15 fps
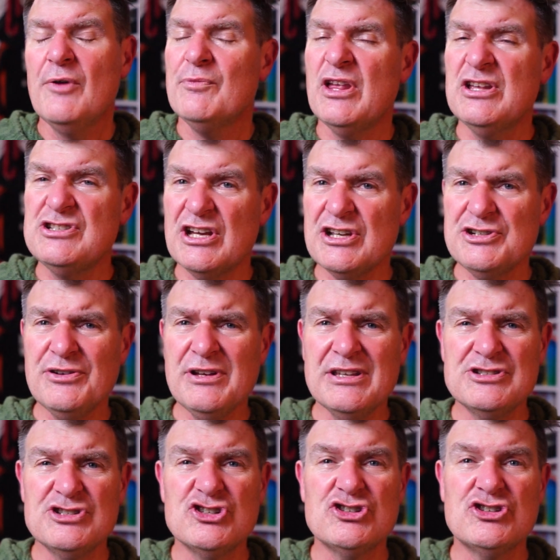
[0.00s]
It's actually
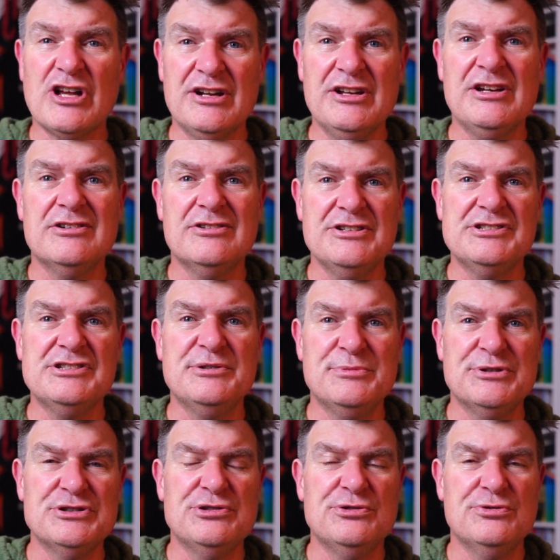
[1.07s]
stunningly
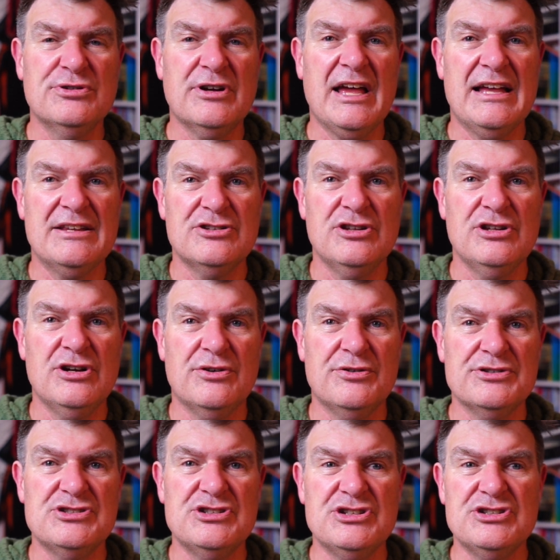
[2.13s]
similar to look at to the
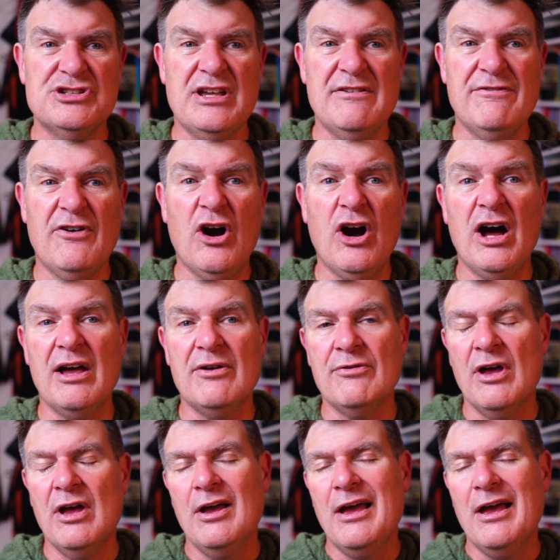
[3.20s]
Ward C65